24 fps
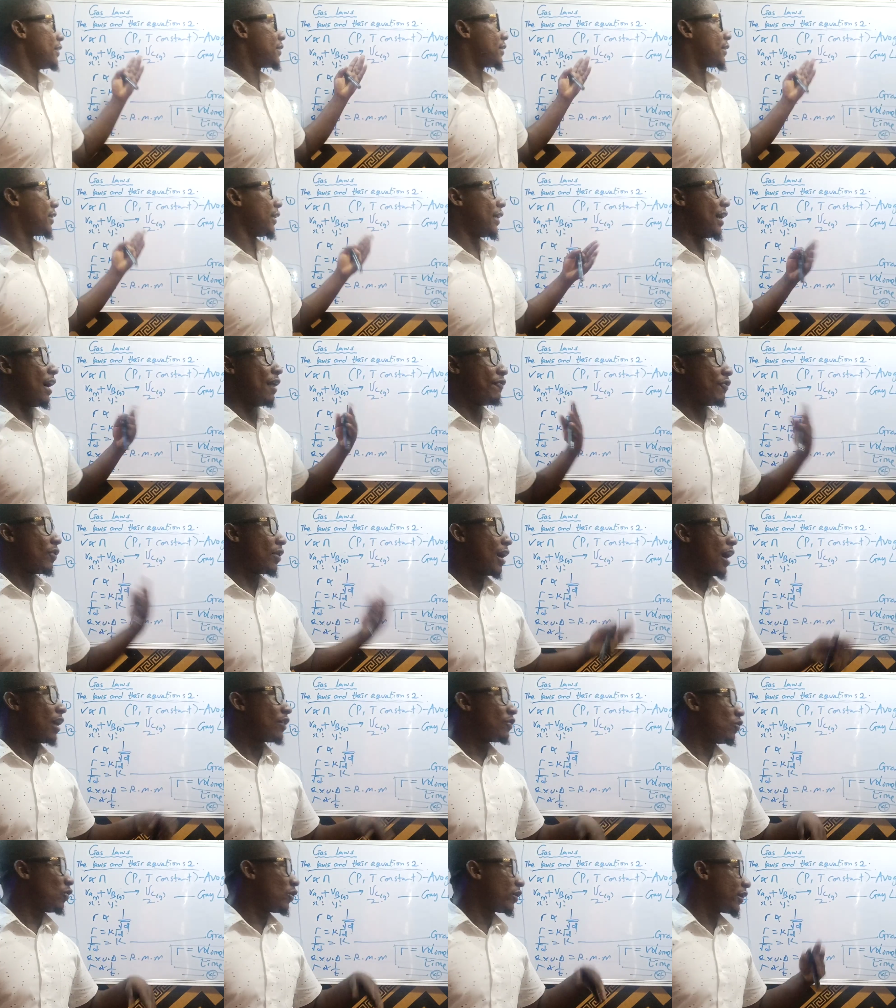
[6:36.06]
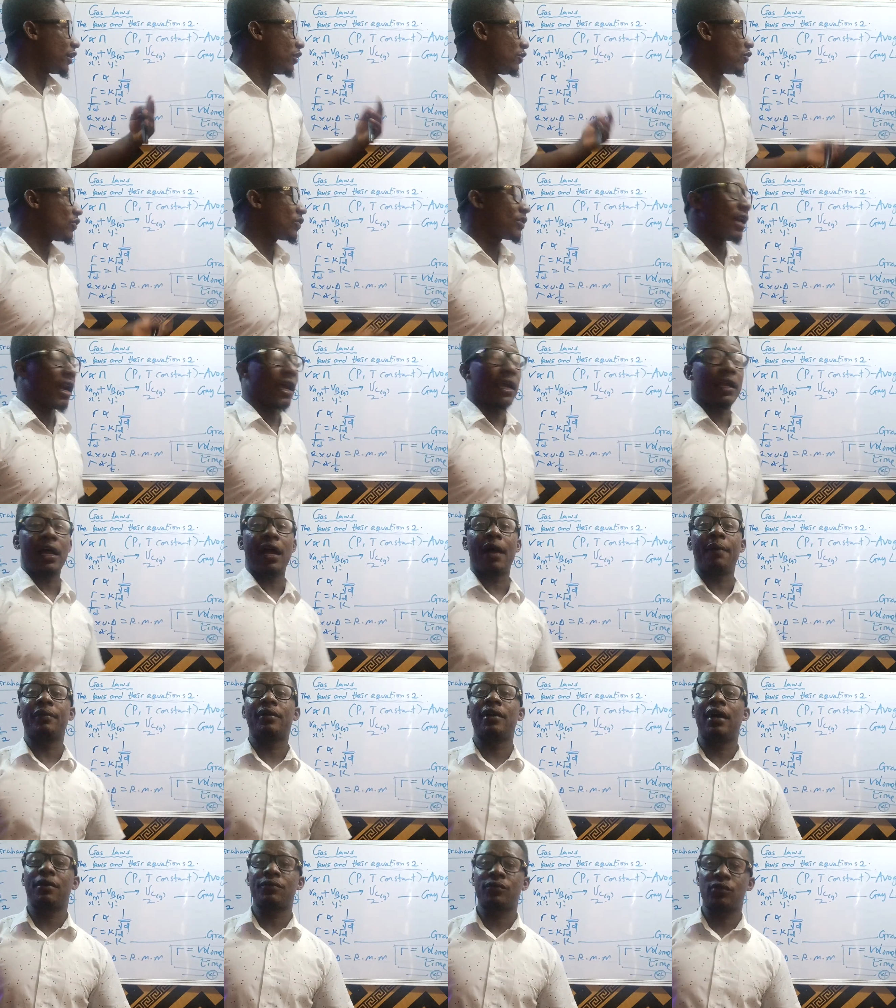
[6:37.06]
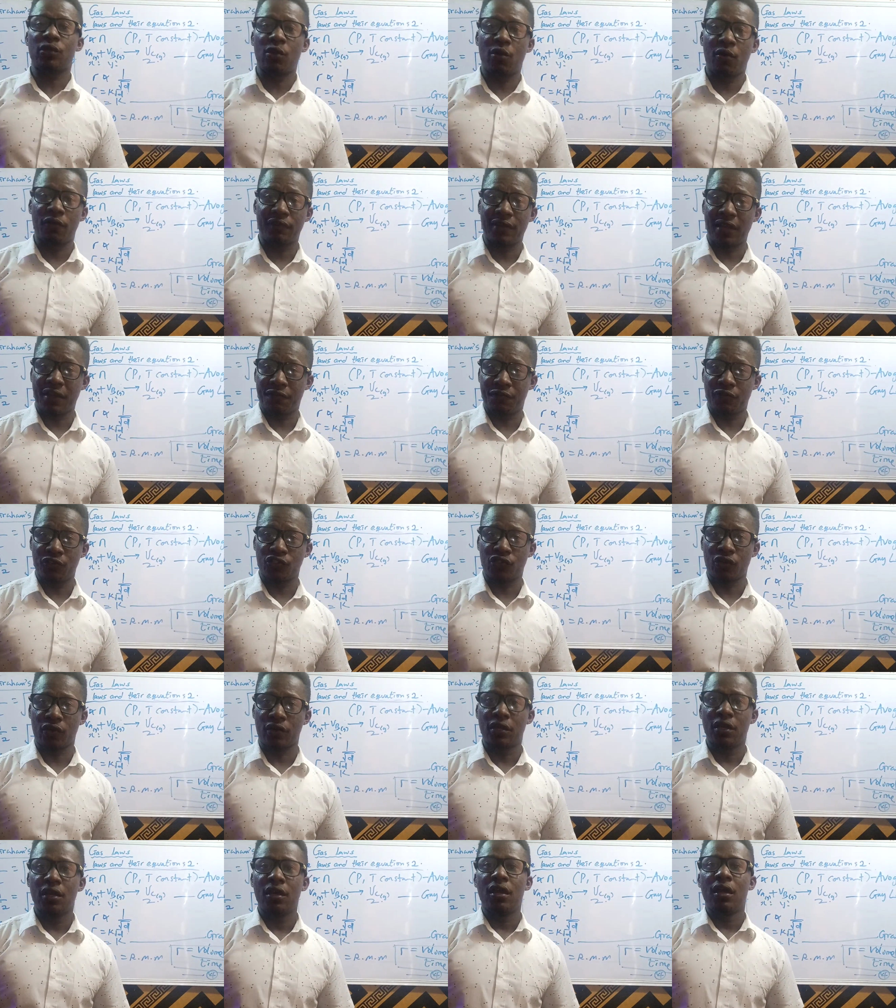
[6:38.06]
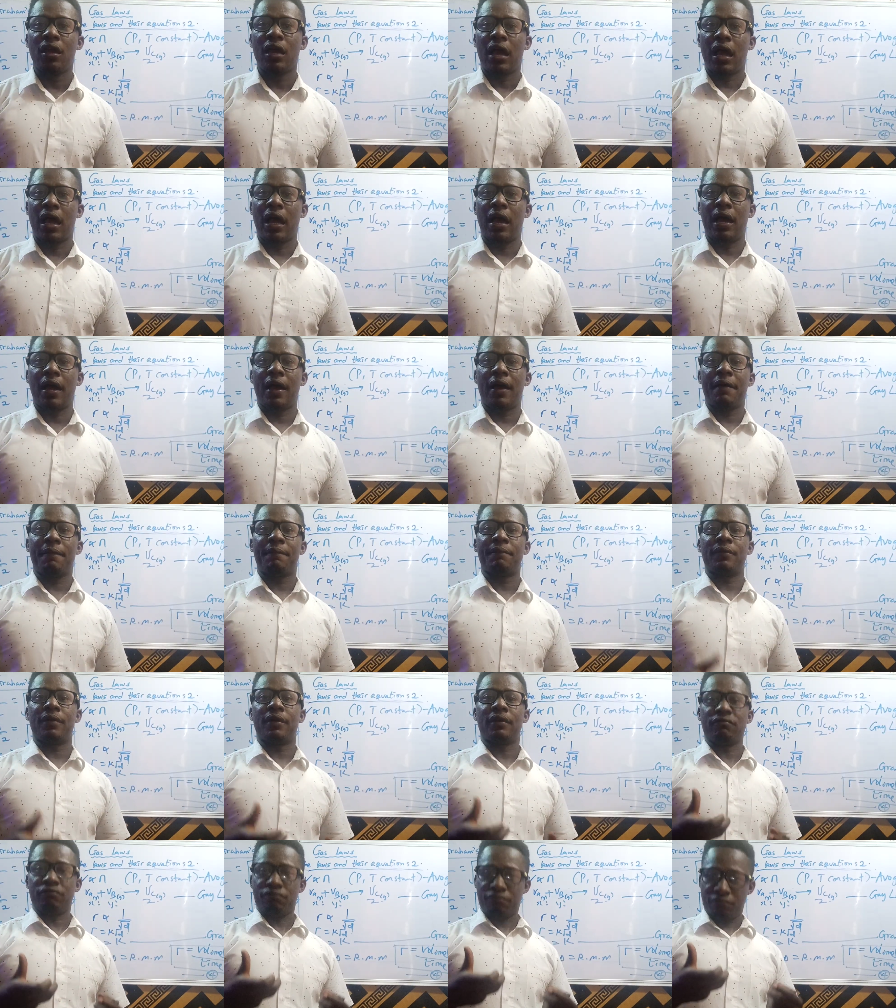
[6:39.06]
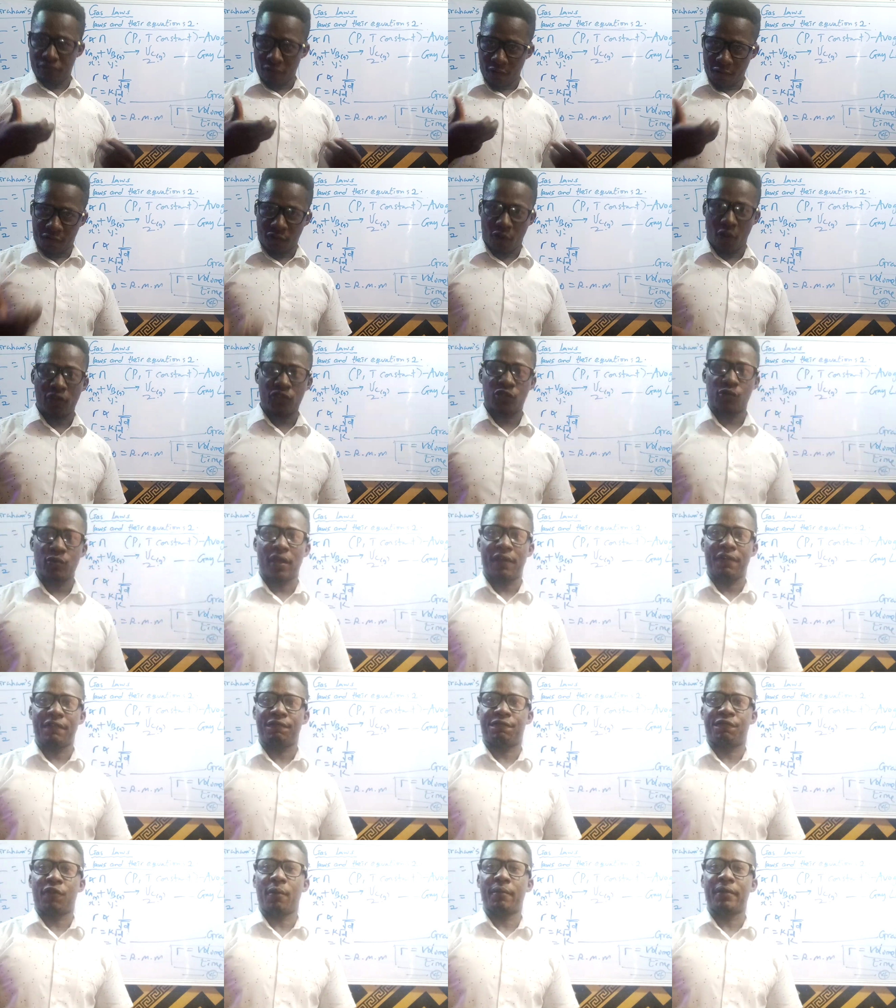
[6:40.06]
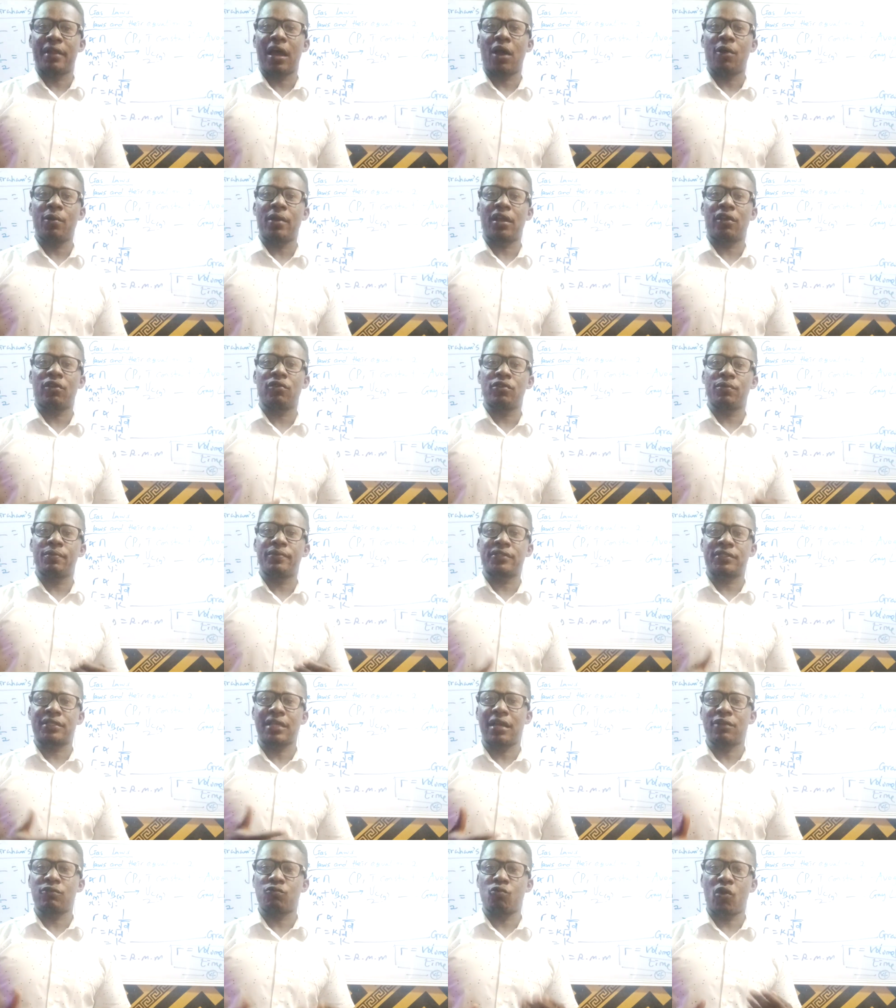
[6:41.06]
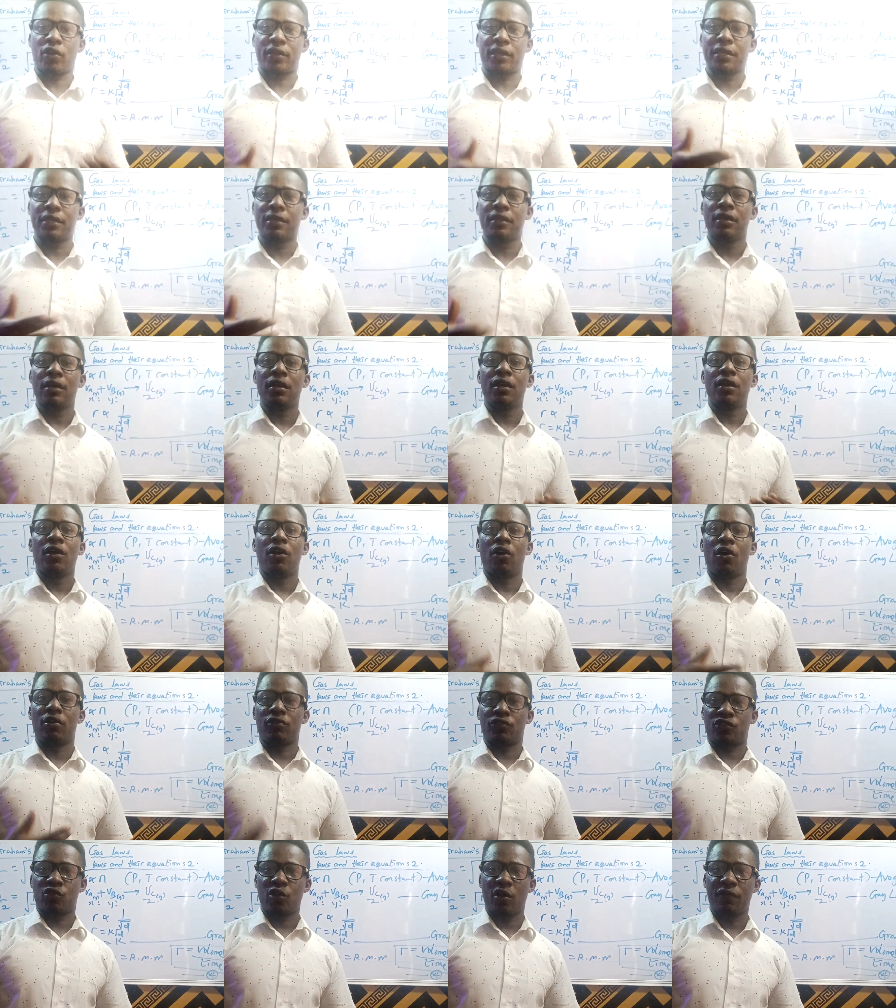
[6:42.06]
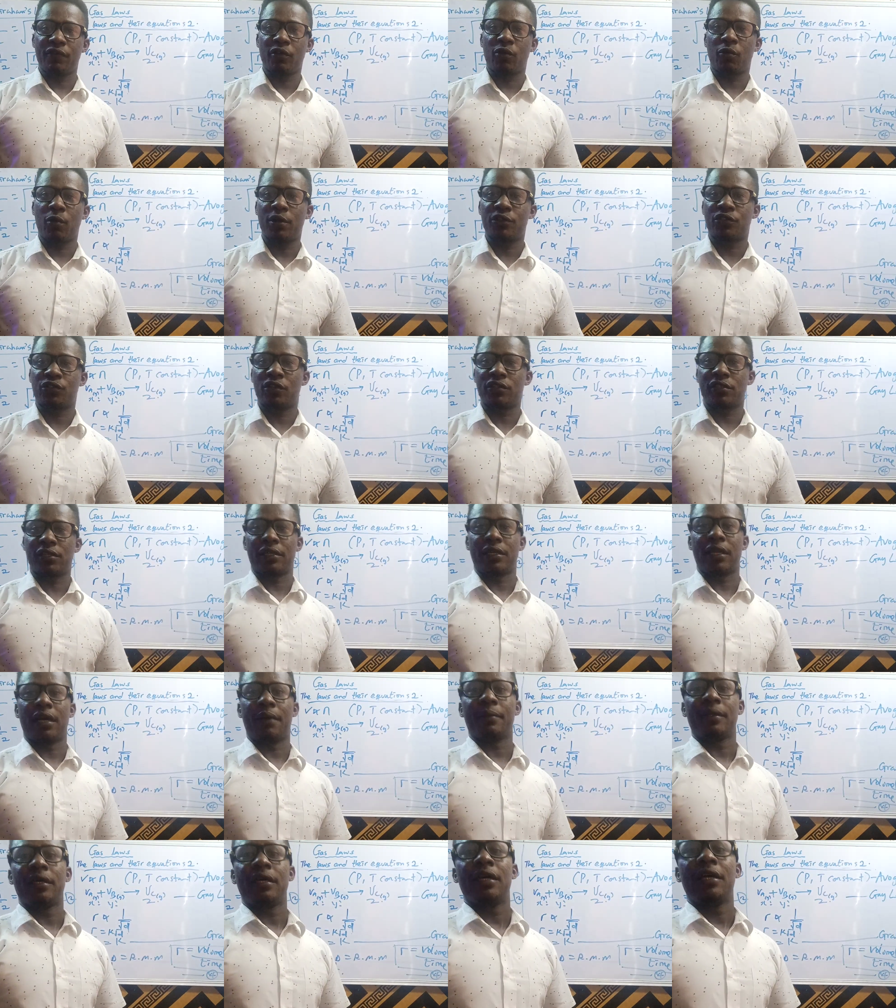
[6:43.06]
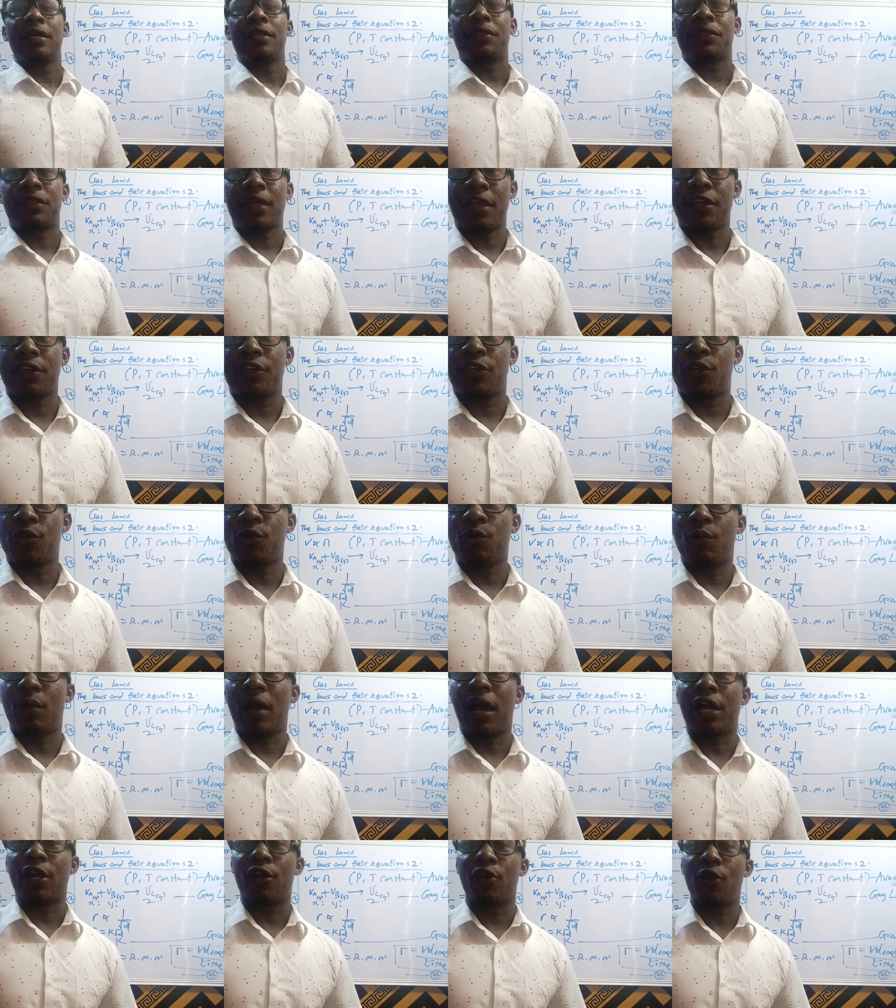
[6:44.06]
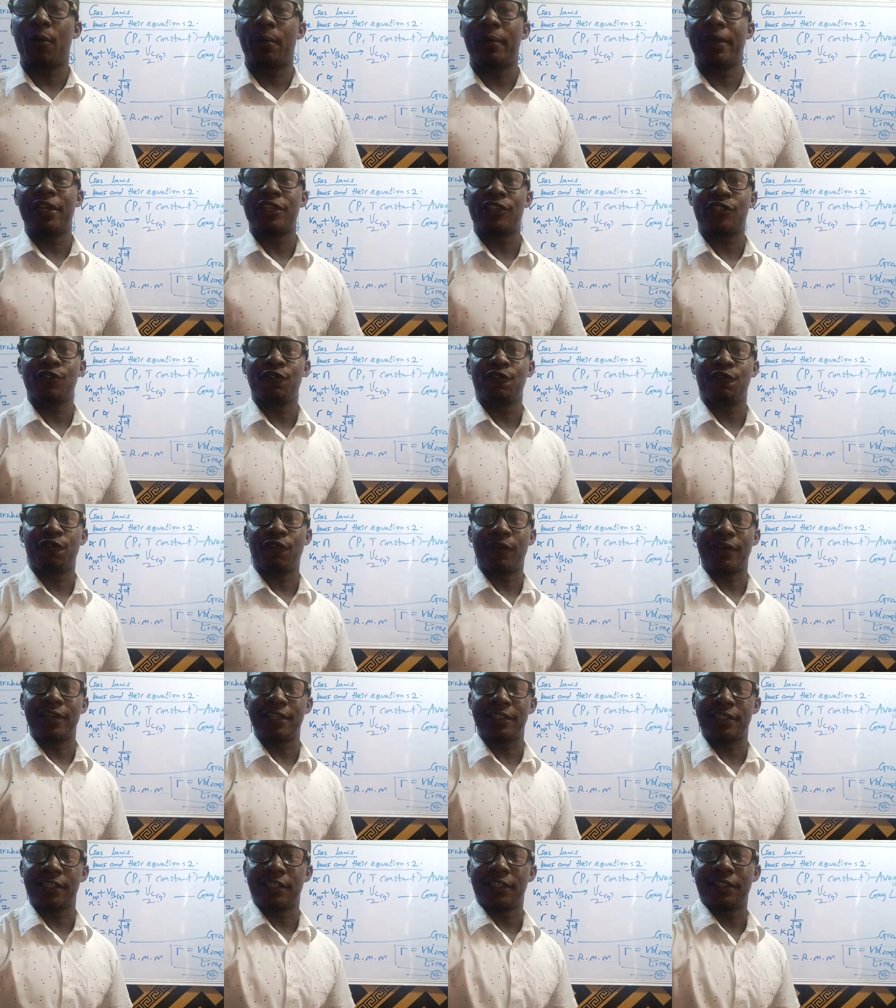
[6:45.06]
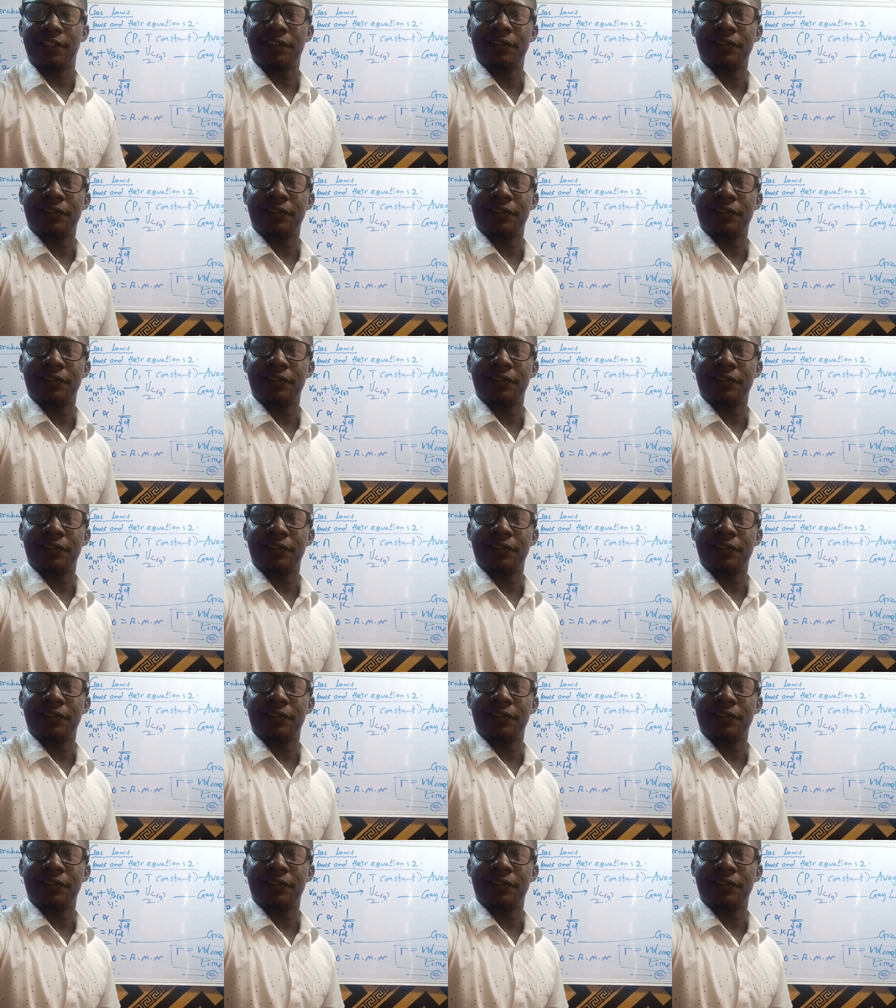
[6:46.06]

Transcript: Avogadro, Gay-Lussac, and Graham's law of diffusion. Of course, from now we are going to start working on solving questions and that. Thank you, and God bless you for listening.